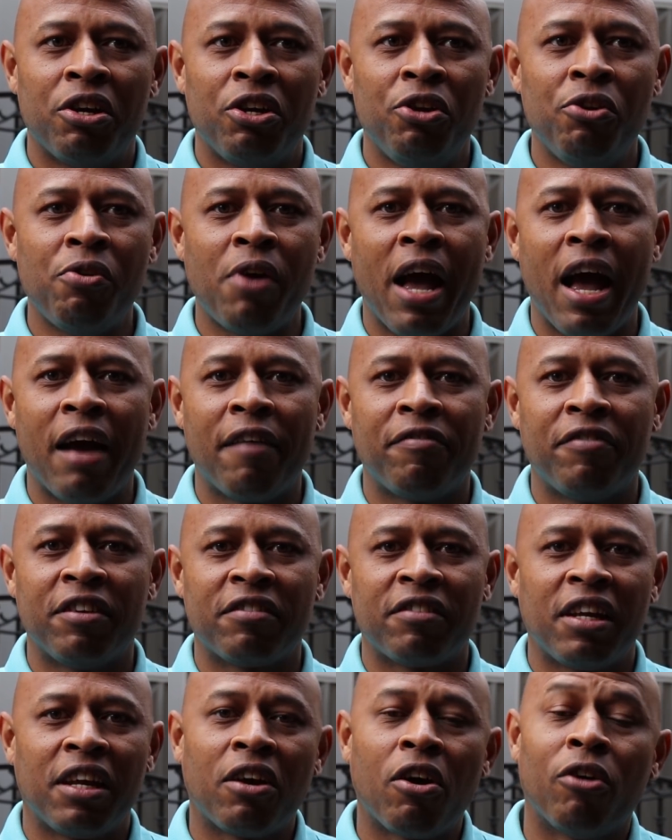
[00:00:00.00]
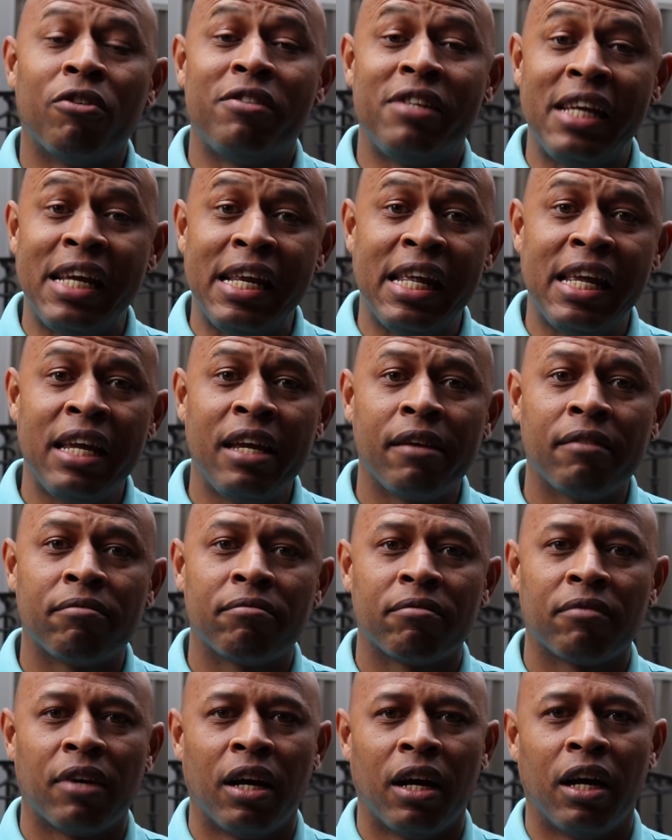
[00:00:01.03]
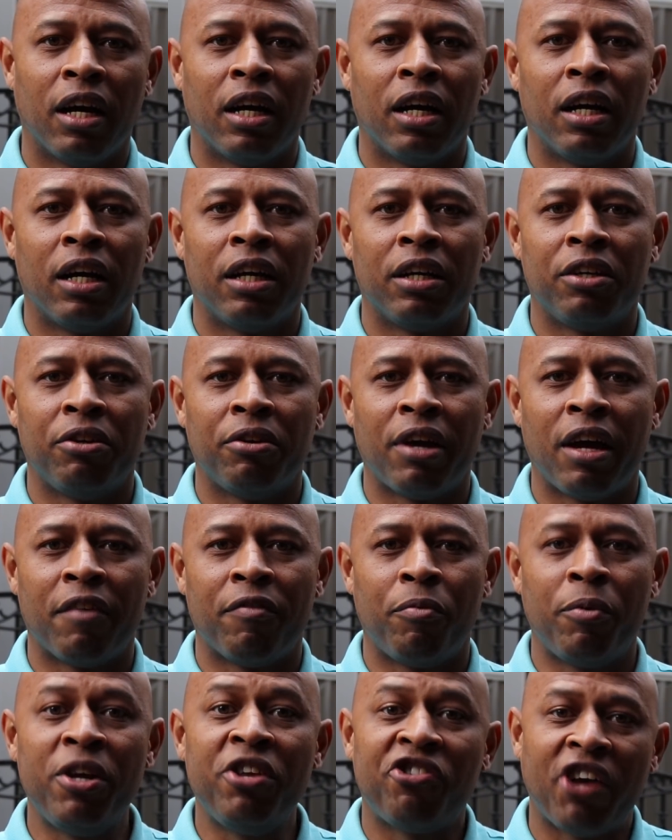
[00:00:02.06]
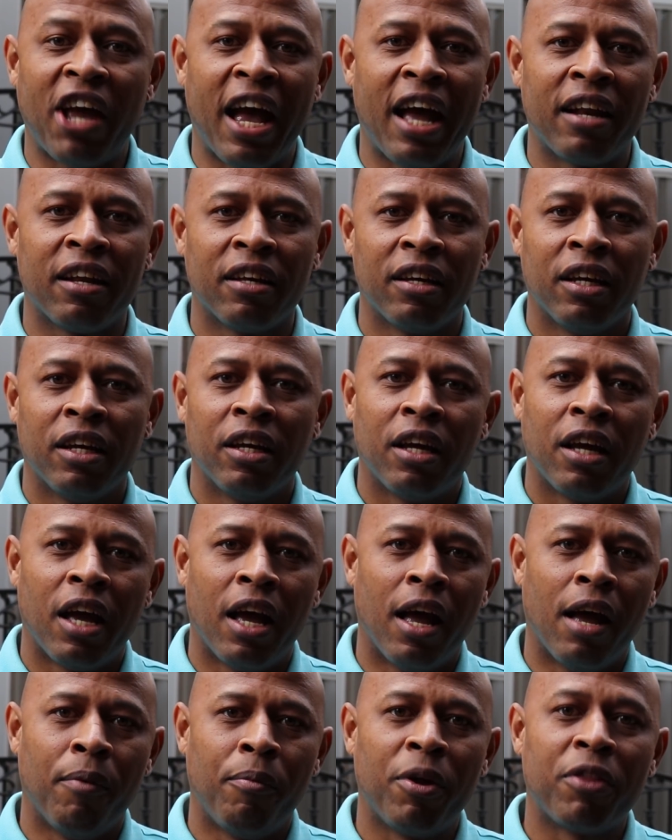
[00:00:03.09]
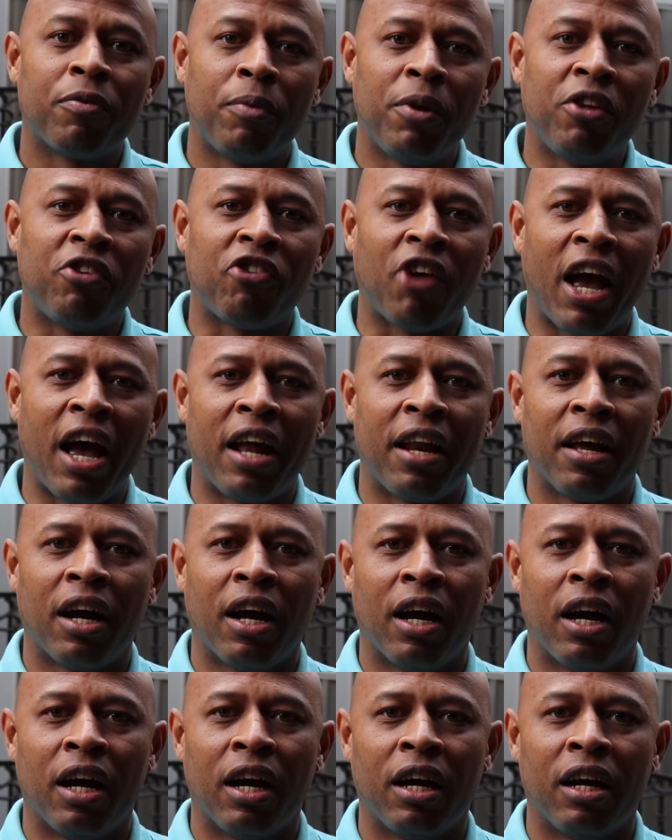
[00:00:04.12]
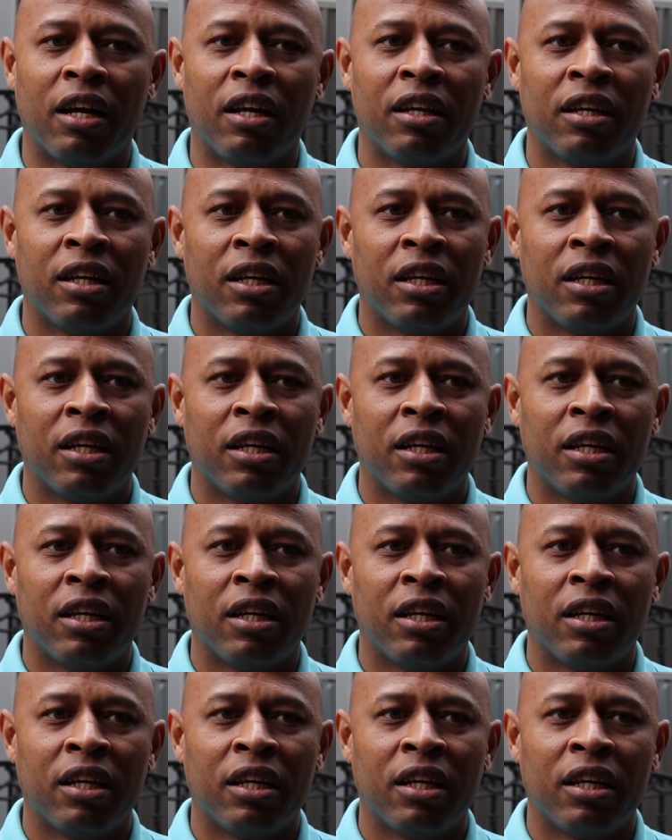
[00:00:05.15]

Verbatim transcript: you have this thing called Didi, uh, you have WeChat, and with WeChat, uh,